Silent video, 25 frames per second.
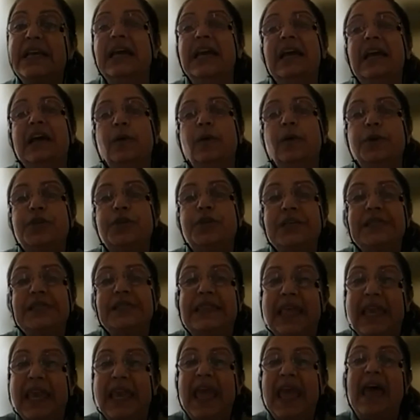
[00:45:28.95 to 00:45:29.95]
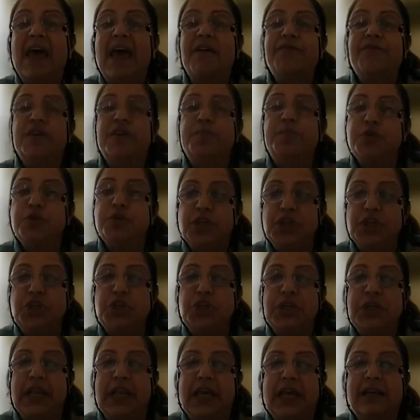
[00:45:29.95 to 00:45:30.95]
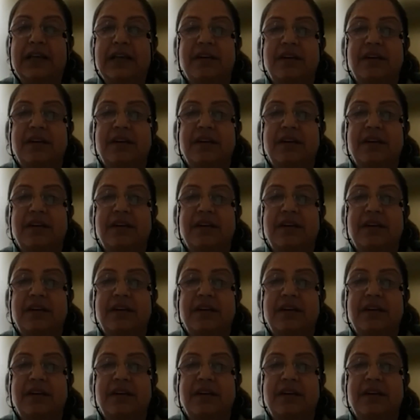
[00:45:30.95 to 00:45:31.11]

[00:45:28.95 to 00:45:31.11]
which is they have a position like